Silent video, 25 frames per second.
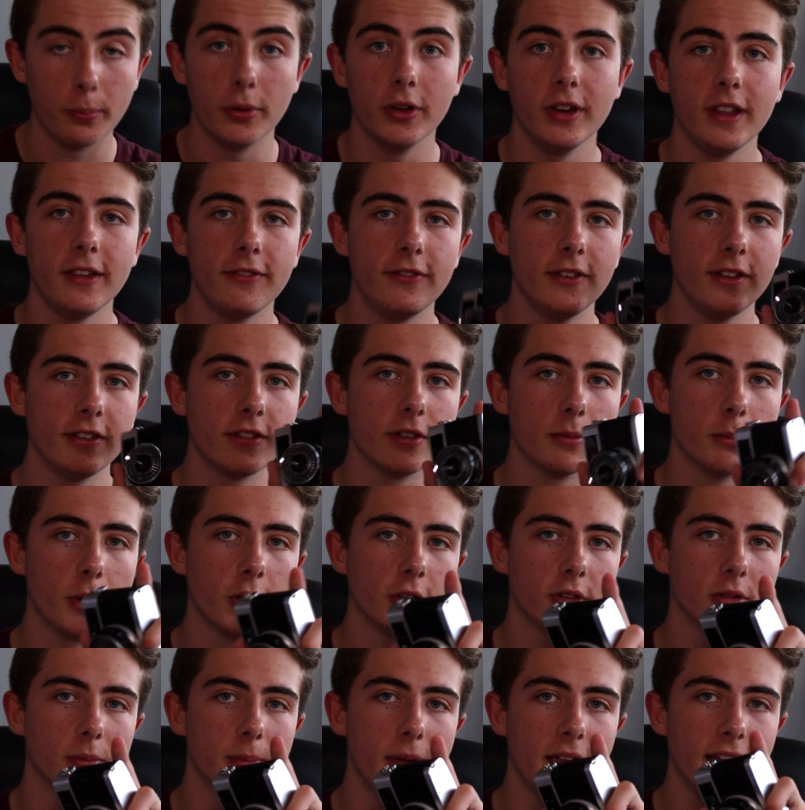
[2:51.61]
But if it's a
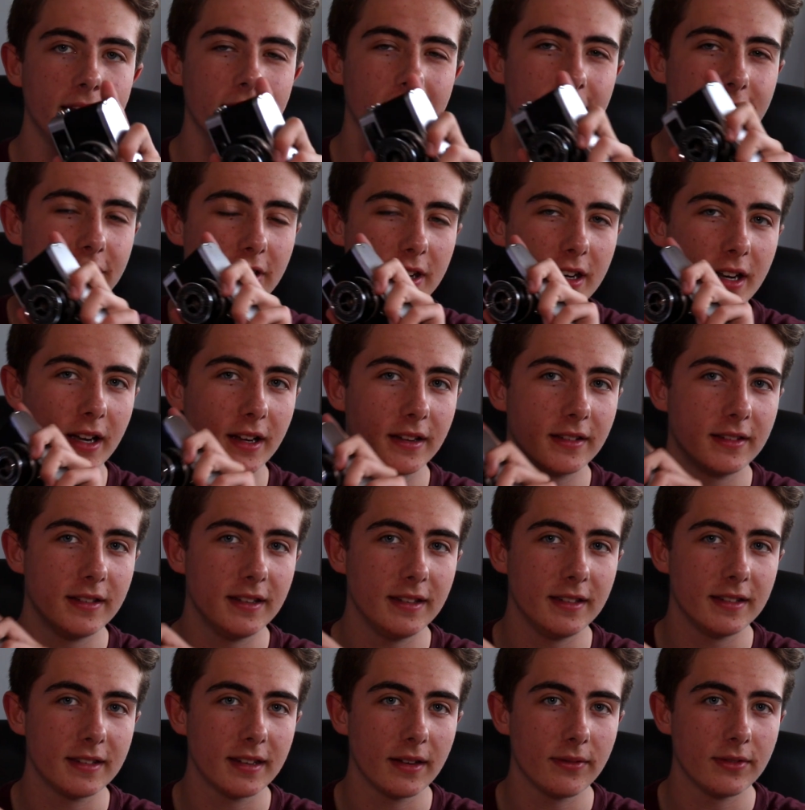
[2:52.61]
model made after
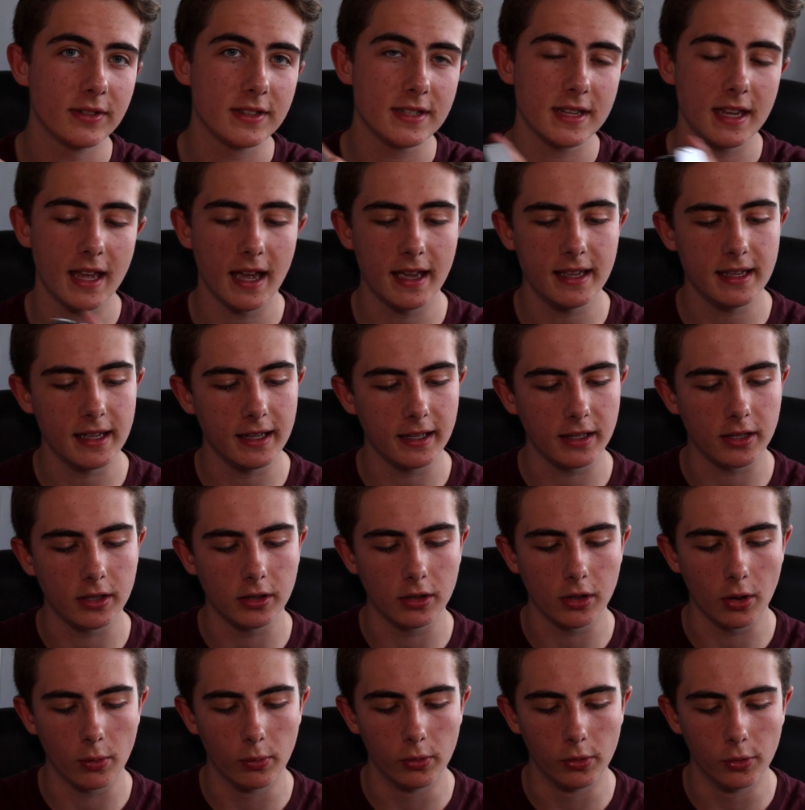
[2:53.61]
1978, it
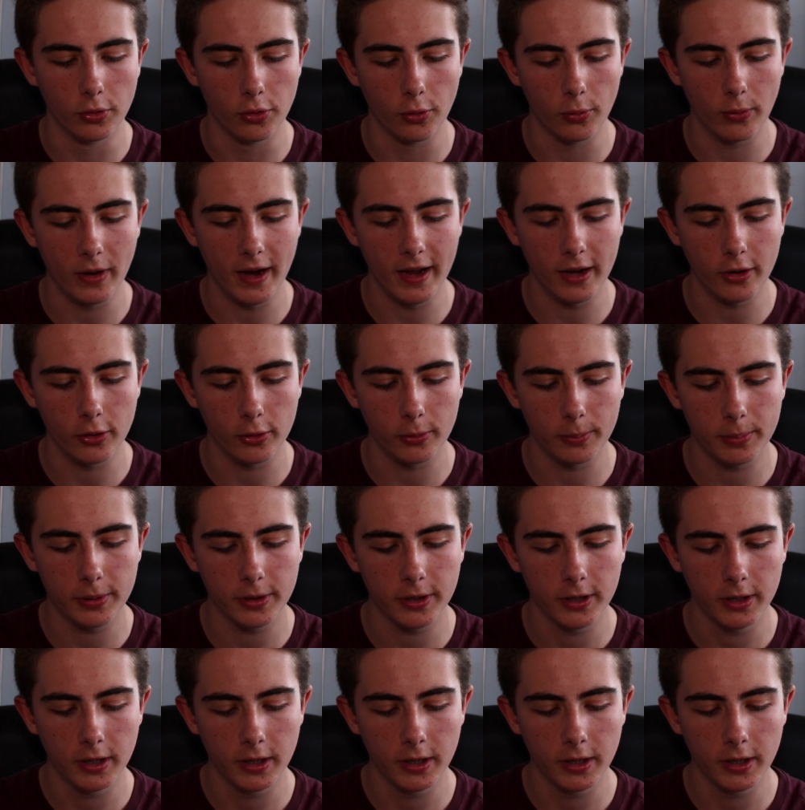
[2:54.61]
can go all the way up